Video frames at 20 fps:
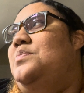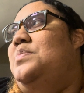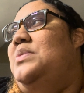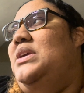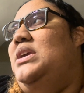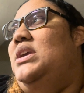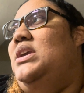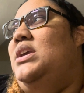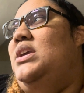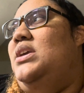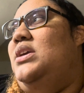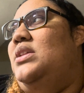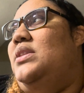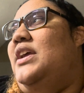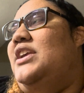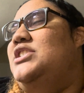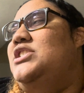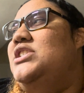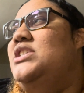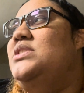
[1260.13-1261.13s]
be
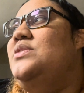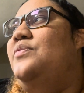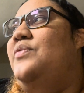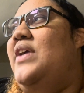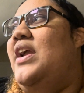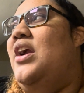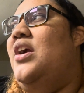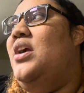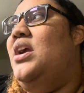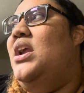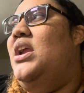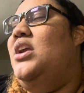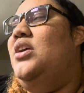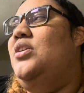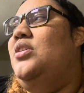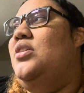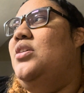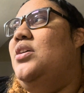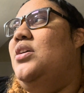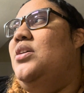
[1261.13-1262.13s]
like, she's very
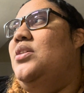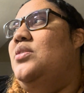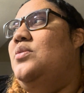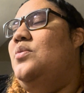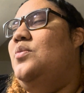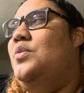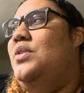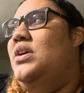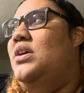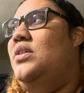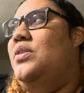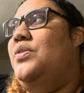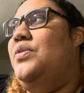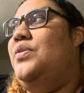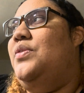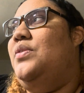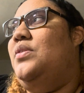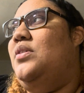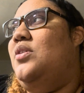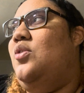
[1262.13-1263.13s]
good
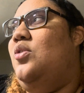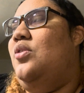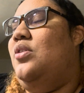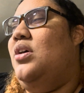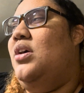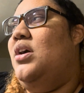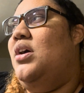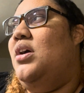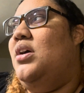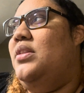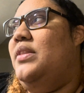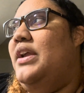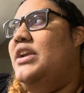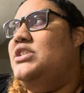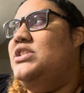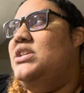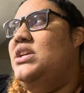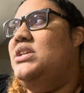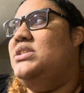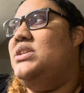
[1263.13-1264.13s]
with Korra. Like
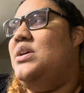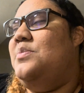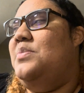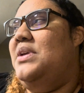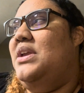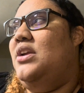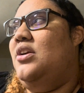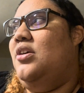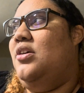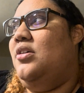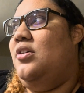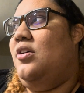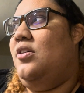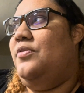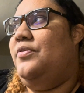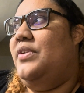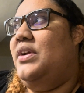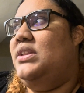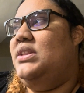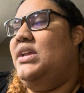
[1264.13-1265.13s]
she ends up being her
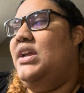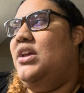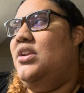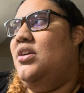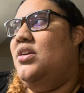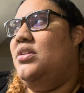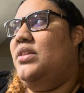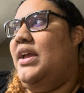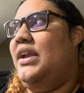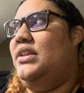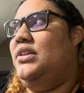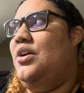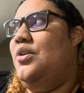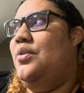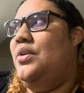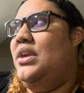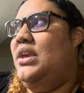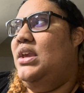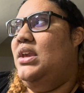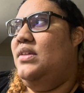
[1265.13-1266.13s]
girlfriend later, like low
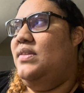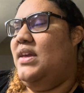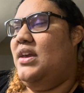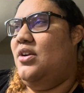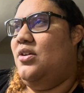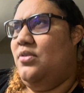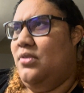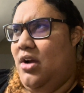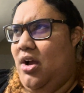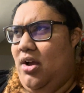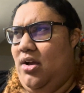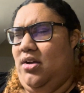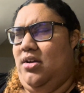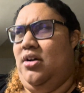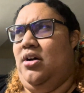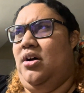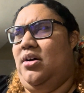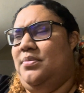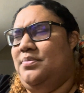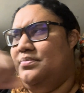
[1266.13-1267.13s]
key. They don't
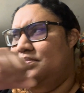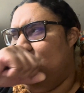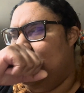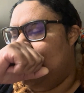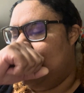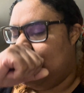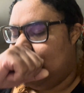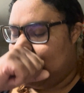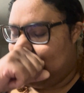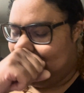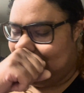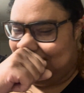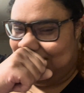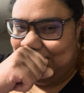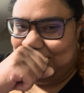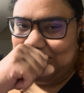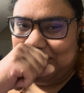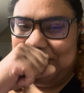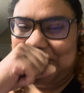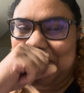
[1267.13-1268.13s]

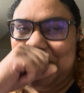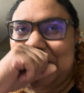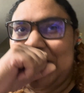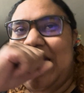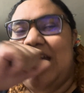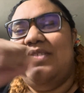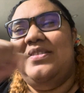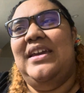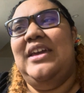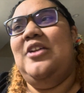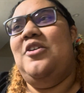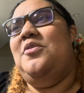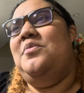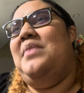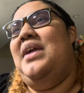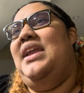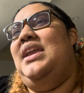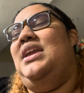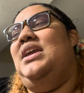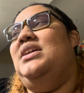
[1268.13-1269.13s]
excuse me. They don't
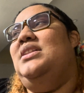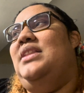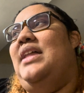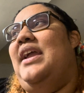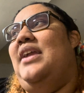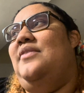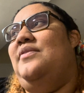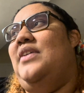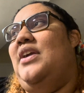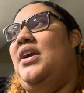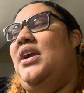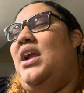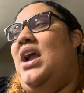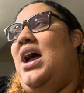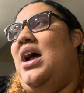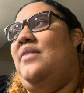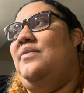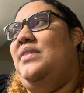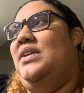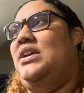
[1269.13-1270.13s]
make it like very
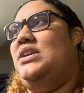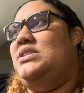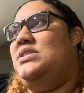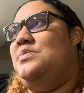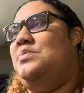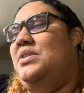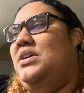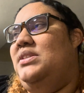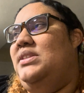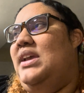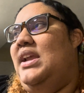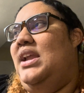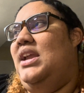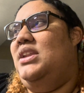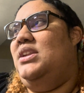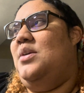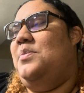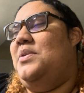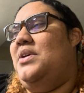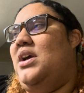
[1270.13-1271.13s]
obvious, but they
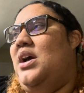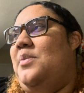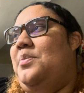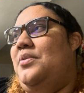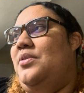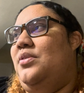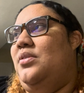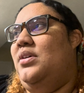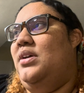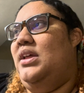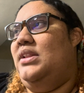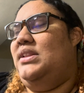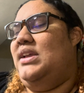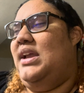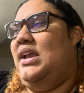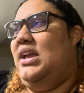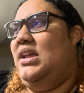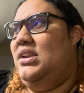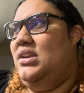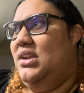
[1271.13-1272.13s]
end up a couple at the
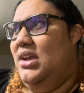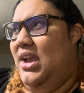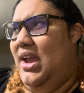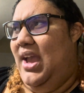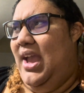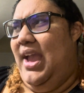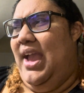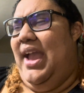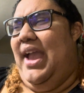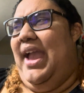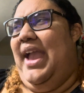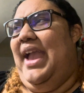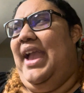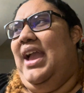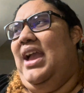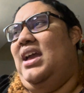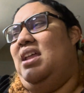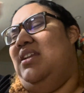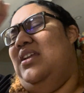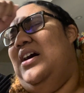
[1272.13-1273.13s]
end.
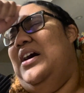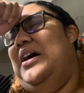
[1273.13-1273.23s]
And